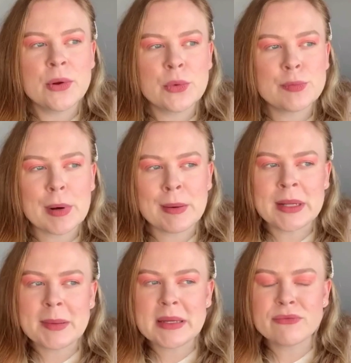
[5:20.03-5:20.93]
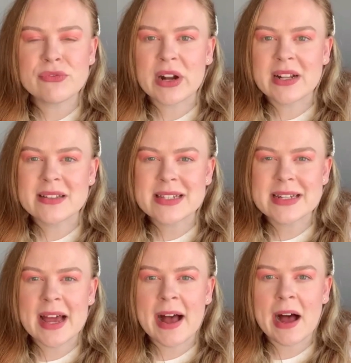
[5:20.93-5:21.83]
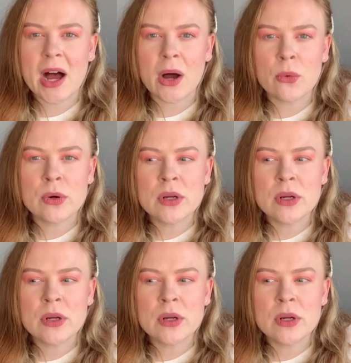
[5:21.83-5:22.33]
We've probably been friends now.